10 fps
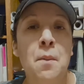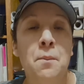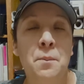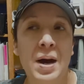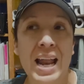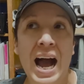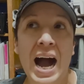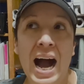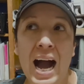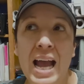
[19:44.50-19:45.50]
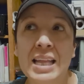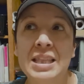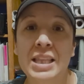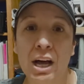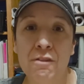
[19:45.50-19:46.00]
but I
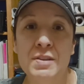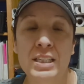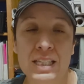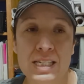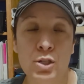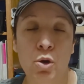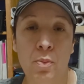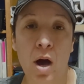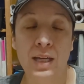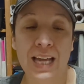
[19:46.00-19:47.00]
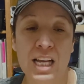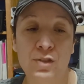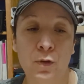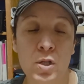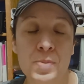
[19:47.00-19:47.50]
love to listen to a podcast
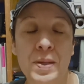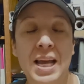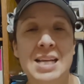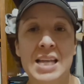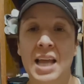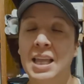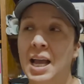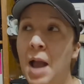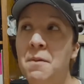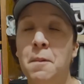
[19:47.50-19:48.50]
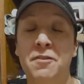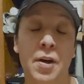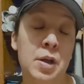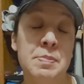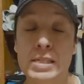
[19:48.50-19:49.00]
first because I'm a
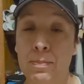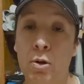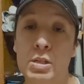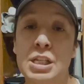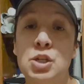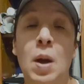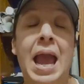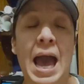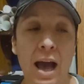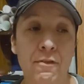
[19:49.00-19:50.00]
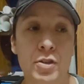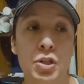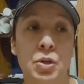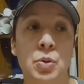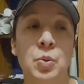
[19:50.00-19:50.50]
very busy person, so I have
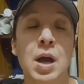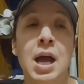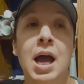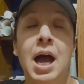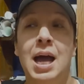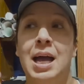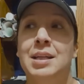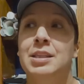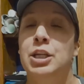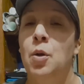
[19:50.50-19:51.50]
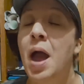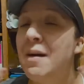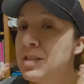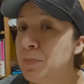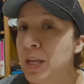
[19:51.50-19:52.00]
to, have
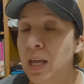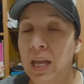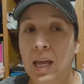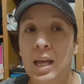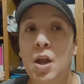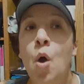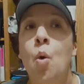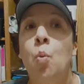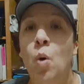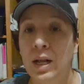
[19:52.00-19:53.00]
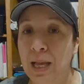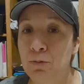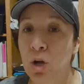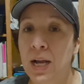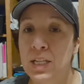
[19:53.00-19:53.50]
something in while I'm
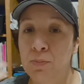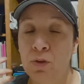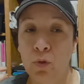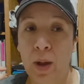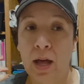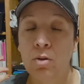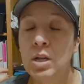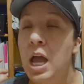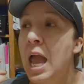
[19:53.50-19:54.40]
trying to move around.